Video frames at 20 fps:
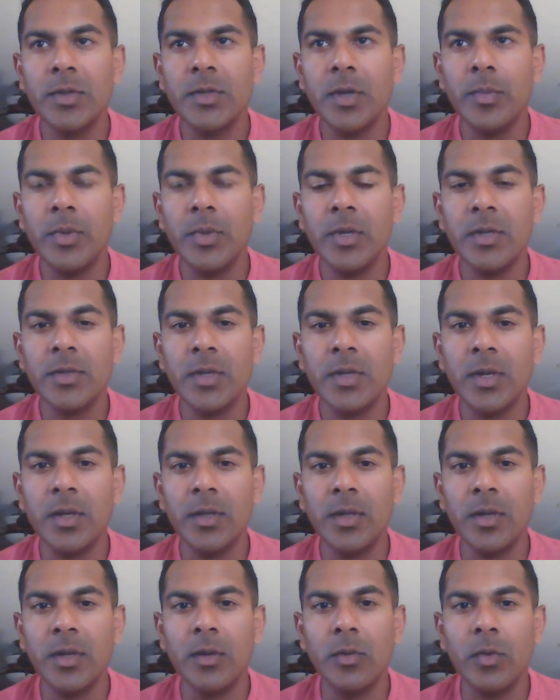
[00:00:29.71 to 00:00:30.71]
companies out
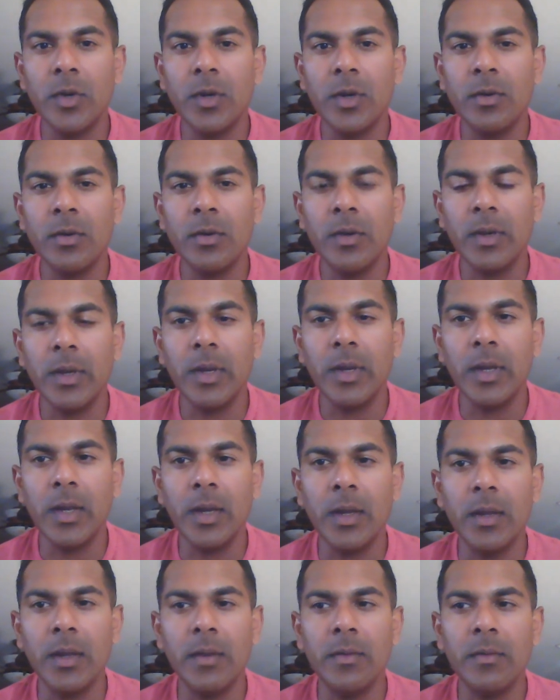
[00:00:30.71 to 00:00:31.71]
of Delaware,
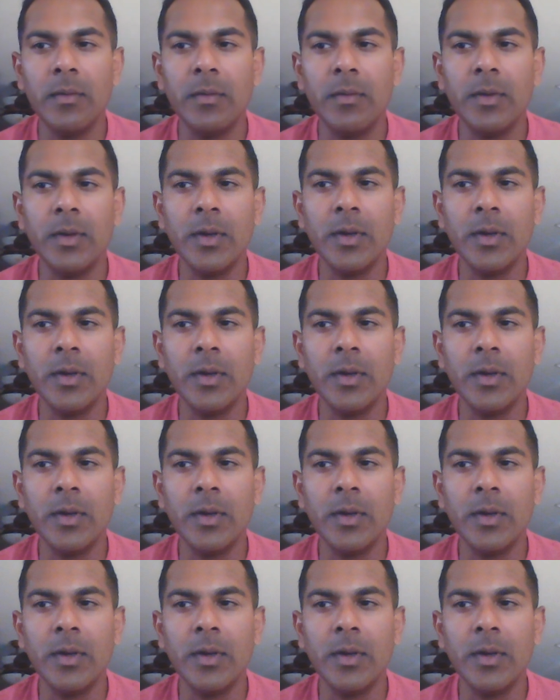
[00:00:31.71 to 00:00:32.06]
and